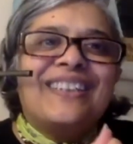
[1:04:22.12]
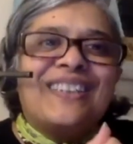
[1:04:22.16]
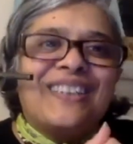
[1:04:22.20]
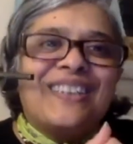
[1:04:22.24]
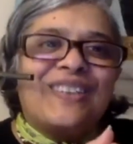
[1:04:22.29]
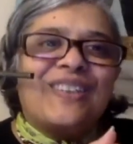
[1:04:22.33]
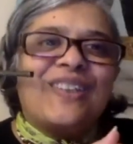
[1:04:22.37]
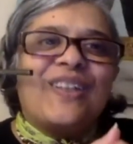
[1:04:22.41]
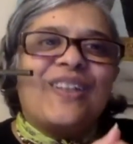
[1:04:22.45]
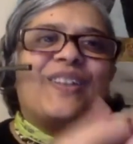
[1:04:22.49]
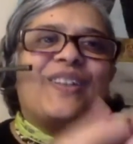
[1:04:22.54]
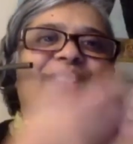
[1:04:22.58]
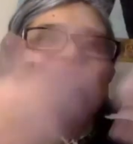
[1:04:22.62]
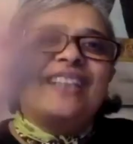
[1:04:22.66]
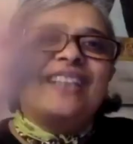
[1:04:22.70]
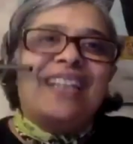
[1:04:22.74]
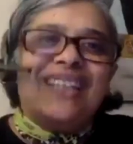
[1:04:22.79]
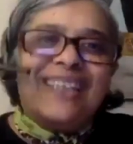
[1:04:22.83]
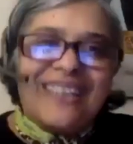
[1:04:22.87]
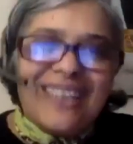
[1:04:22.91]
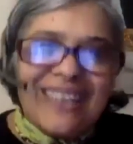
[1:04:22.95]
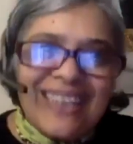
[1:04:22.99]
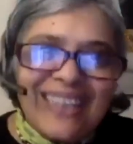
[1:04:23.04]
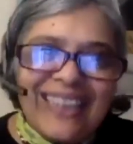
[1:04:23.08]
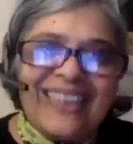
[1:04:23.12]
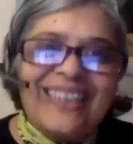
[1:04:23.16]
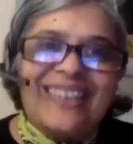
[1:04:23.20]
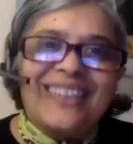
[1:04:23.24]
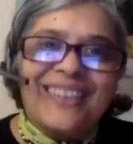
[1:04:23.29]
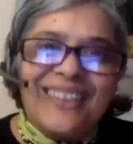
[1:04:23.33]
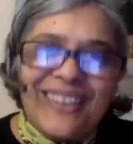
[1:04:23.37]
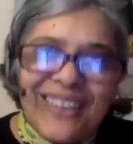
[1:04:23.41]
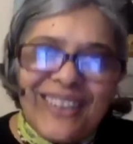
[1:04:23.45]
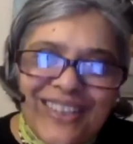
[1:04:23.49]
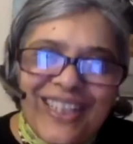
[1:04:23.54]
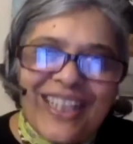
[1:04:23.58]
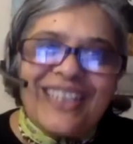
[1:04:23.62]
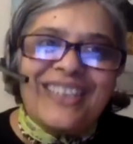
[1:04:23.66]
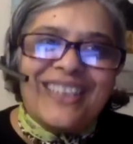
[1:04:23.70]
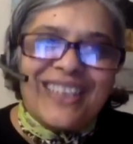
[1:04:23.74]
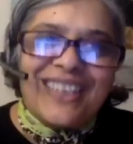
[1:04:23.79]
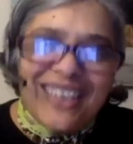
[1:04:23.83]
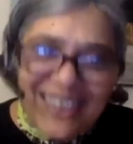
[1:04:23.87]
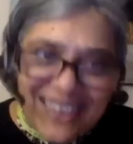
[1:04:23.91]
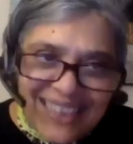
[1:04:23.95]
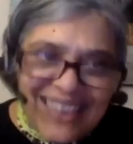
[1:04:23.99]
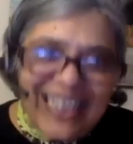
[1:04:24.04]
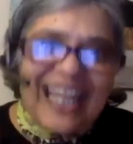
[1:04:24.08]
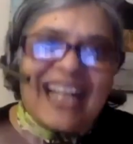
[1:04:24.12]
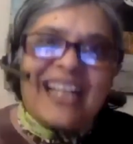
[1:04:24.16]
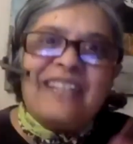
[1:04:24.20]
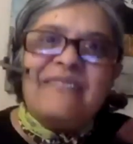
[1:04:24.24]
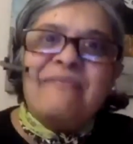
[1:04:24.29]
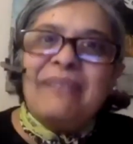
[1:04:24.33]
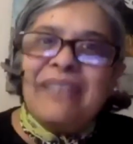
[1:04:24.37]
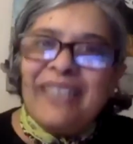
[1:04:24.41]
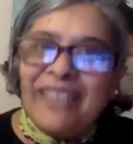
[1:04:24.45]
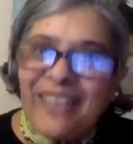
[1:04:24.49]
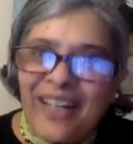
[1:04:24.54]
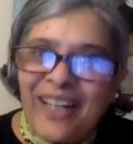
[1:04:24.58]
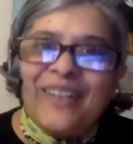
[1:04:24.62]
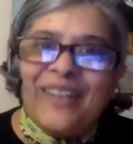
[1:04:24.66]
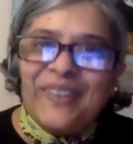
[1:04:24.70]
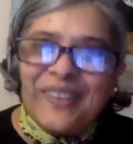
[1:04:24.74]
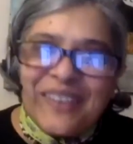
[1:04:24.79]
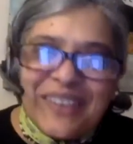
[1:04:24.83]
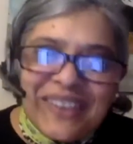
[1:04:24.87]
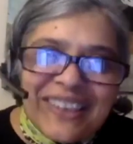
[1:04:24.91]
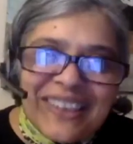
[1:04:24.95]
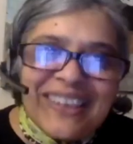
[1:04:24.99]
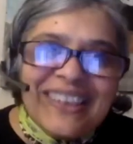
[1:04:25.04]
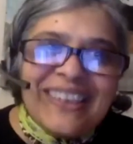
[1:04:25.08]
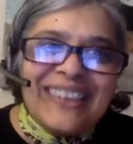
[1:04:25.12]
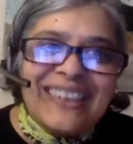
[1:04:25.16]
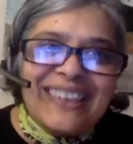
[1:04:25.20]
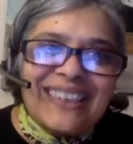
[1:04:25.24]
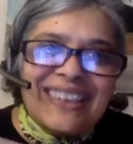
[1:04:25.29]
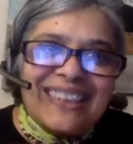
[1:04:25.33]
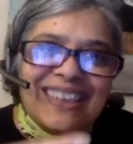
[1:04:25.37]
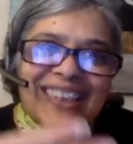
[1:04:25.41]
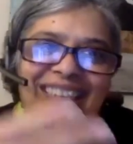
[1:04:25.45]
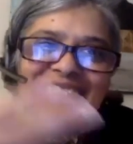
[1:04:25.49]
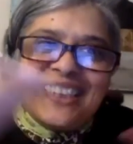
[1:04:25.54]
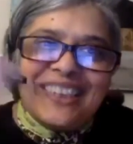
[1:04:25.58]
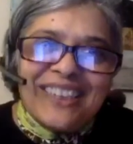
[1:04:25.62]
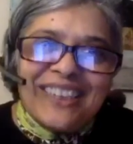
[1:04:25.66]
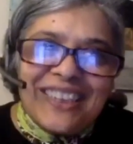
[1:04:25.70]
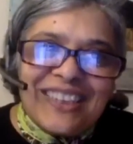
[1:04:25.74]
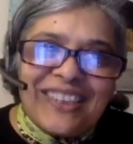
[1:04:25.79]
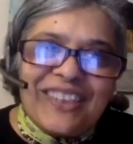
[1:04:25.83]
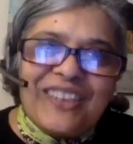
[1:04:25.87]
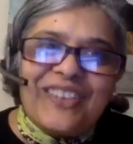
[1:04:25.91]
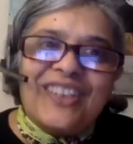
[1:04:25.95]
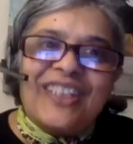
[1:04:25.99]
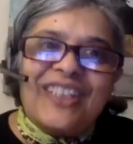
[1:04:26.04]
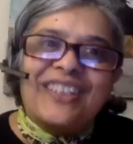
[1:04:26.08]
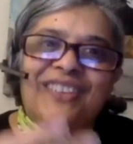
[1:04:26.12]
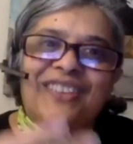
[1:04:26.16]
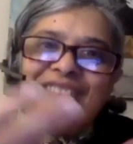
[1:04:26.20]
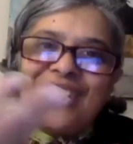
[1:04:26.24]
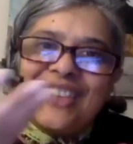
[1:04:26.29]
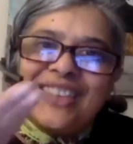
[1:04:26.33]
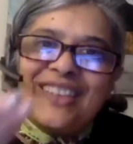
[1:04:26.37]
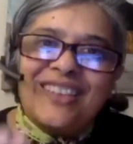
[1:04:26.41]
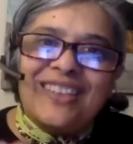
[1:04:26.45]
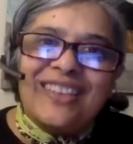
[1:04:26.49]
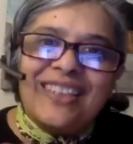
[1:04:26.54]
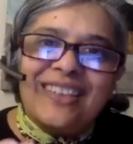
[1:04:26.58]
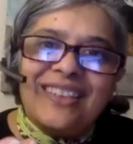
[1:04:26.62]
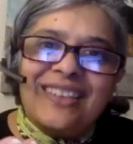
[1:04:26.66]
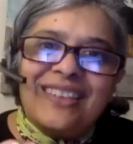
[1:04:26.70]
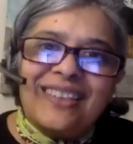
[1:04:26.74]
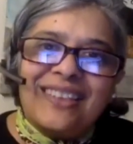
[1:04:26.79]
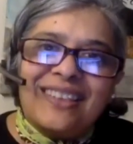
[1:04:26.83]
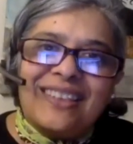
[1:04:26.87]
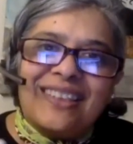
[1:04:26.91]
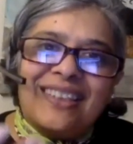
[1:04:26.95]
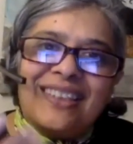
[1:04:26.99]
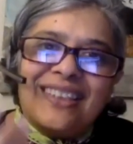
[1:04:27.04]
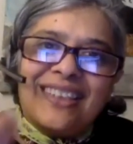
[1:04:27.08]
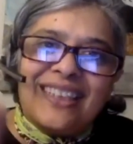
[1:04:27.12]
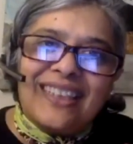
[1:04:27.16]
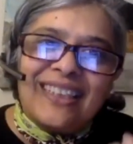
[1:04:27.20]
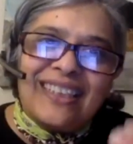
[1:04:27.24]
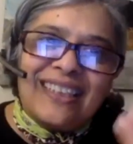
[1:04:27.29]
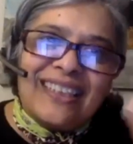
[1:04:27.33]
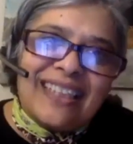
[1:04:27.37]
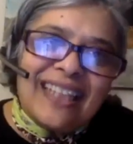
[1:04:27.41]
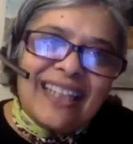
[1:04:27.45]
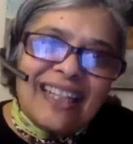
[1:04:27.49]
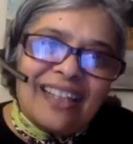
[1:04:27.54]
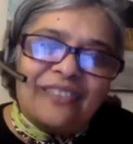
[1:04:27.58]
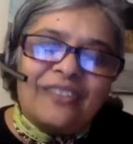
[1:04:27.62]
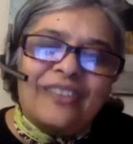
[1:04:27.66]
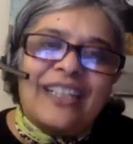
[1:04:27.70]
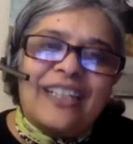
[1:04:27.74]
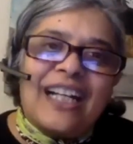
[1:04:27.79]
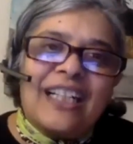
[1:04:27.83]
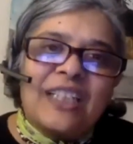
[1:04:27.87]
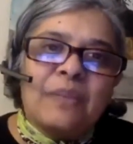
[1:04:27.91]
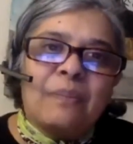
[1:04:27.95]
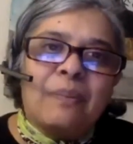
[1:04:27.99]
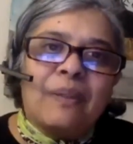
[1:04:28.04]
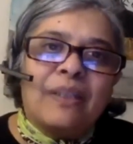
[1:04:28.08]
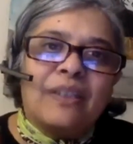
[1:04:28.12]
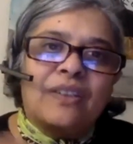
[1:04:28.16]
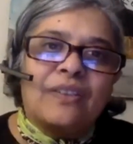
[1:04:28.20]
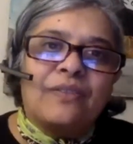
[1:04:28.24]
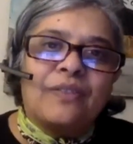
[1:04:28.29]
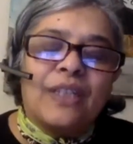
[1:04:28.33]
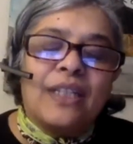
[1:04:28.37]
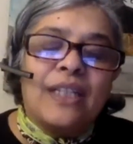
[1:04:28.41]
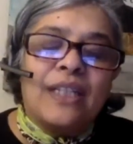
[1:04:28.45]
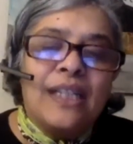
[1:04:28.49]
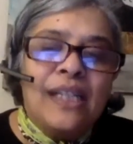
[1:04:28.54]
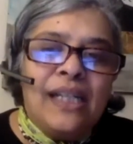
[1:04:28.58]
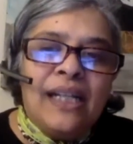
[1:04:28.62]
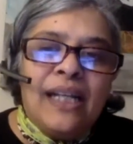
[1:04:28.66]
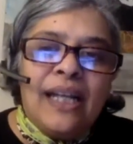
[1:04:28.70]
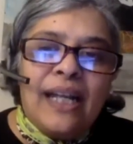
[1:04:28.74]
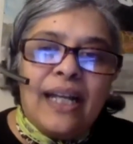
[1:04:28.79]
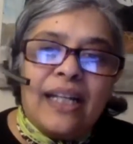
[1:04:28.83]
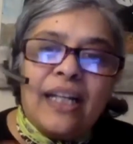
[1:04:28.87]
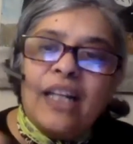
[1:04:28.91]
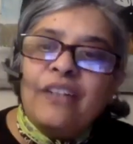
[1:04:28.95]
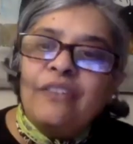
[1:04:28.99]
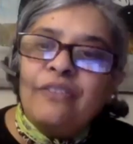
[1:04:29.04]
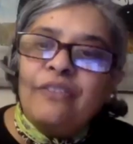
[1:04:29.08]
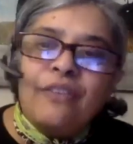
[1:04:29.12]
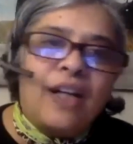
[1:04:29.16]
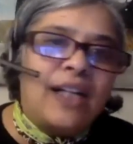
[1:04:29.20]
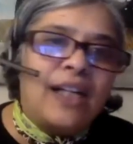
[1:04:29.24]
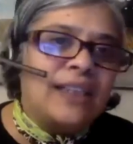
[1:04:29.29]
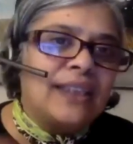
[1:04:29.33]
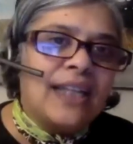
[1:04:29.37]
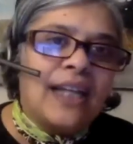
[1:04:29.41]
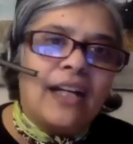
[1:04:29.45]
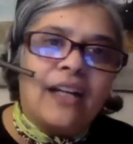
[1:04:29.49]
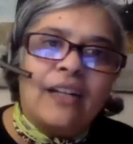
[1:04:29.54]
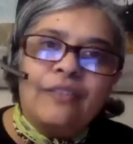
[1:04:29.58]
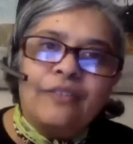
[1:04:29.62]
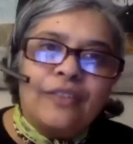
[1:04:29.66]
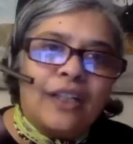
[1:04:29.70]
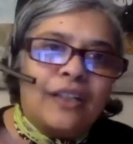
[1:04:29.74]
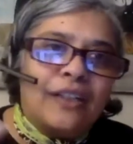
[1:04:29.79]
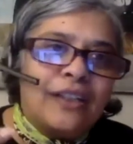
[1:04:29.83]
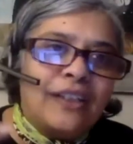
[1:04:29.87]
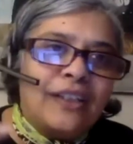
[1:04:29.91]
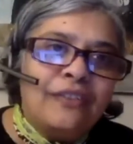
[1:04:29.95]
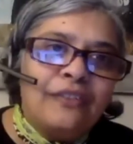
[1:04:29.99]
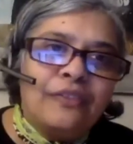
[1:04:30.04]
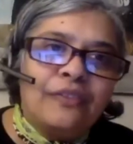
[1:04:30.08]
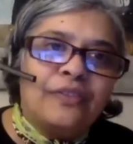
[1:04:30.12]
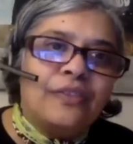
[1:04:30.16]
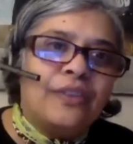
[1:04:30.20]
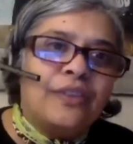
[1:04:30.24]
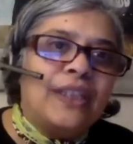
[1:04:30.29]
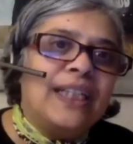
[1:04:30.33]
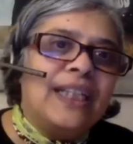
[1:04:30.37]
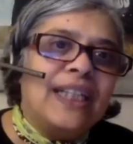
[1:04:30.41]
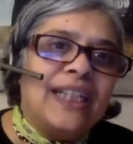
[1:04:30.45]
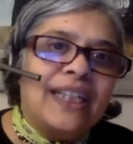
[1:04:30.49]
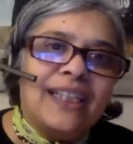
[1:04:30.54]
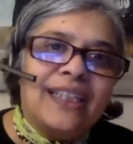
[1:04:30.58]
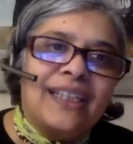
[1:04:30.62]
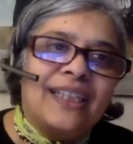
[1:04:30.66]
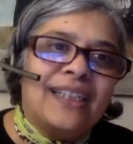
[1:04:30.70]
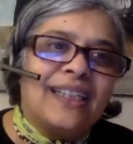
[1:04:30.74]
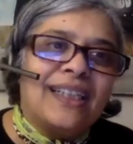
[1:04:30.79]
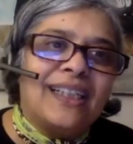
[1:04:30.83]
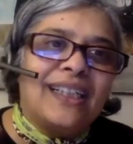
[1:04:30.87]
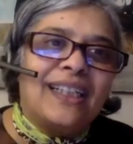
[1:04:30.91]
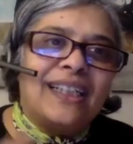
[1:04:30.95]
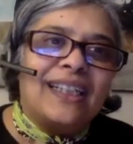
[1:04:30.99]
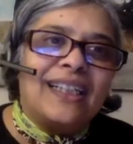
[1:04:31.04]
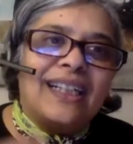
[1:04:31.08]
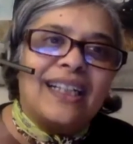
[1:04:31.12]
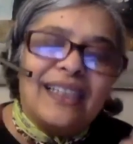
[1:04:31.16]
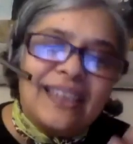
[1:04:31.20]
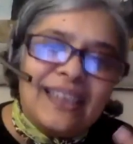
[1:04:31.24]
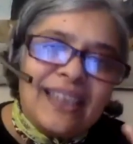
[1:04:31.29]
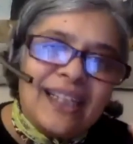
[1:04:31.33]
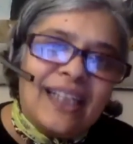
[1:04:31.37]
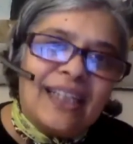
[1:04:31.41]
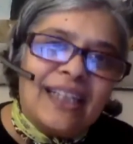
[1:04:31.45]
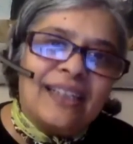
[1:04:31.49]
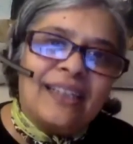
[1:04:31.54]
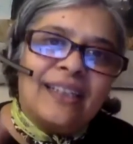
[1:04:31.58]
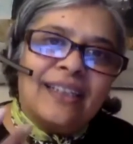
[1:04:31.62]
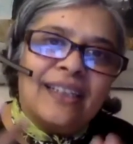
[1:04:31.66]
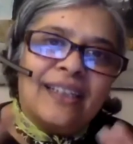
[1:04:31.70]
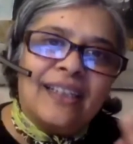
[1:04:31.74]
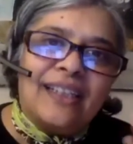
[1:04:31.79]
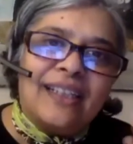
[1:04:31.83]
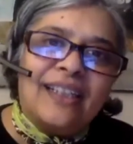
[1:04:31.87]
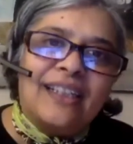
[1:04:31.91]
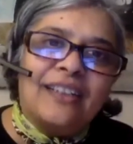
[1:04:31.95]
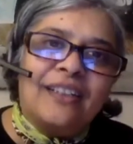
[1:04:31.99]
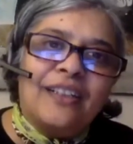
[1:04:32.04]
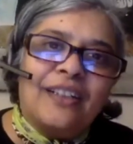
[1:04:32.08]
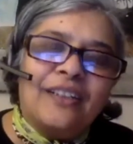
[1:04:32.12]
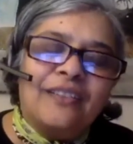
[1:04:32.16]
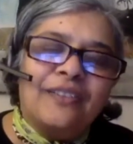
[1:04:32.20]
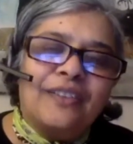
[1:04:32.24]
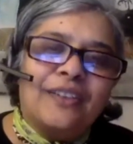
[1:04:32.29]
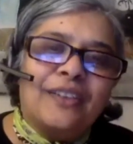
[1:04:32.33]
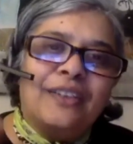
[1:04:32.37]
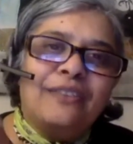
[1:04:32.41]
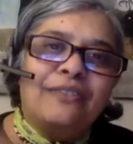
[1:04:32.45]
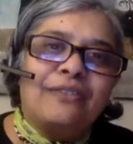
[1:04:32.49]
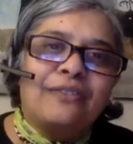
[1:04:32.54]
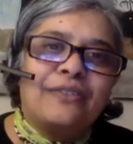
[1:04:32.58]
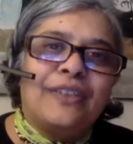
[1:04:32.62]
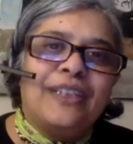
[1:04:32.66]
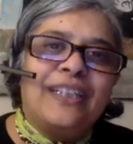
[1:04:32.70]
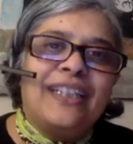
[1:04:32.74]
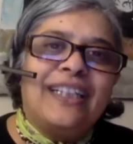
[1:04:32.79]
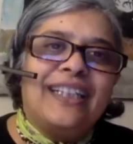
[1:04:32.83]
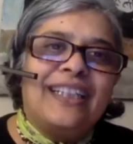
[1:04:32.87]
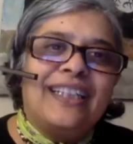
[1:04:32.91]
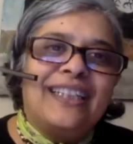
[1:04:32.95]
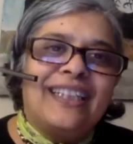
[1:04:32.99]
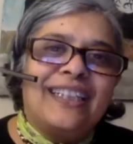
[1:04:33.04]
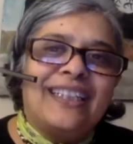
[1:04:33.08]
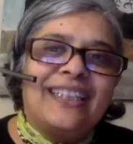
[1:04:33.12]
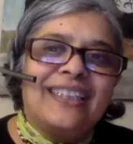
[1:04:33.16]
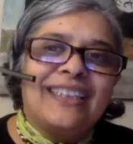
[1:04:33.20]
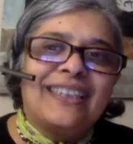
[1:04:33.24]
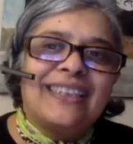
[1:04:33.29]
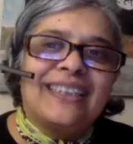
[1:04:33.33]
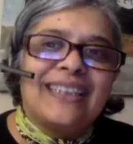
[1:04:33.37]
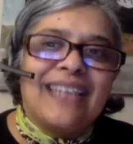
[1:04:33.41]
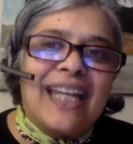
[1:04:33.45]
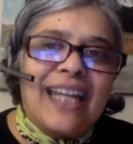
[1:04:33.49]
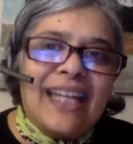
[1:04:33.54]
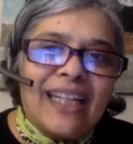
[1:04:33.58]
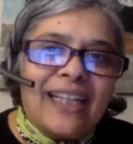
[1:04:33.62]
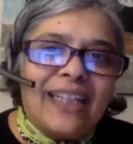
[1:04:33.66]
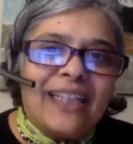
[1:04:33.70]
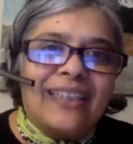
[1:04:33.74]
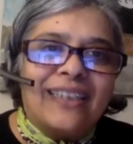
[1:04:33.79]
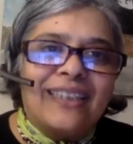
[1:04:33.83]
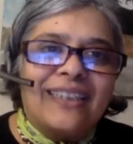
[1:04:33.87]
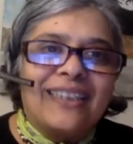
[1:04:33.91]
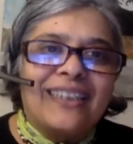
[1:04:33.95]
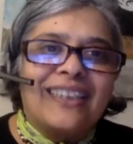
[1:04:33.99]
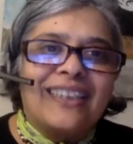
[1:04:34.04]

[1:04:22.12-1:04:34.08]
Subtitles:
so that the hidden treasure can be known, because the treasure exists in every aspect of it. And I find that a very freeing, again, a very freeing saying,